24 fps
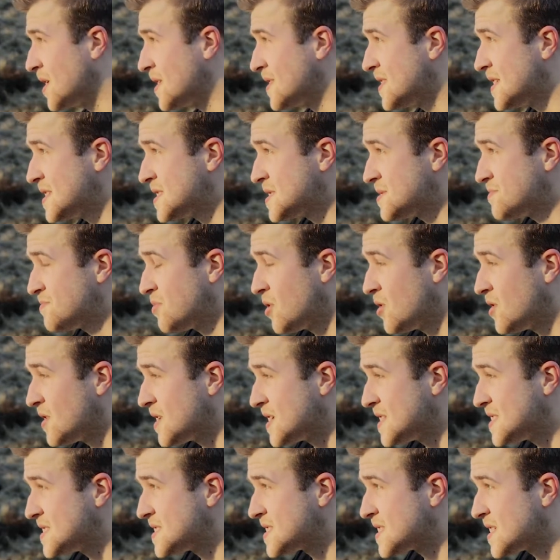This
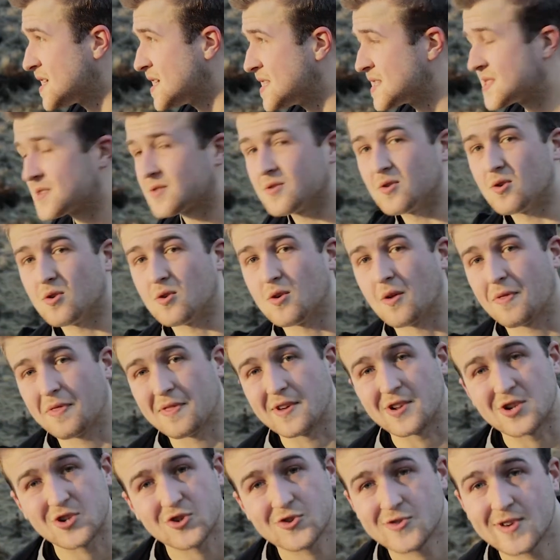point is called
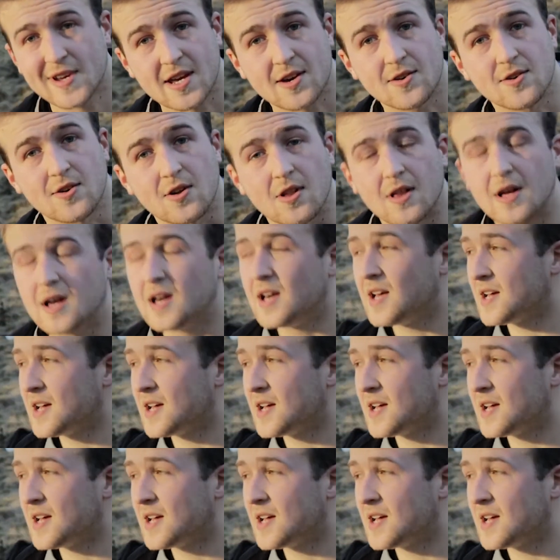the Trinnical.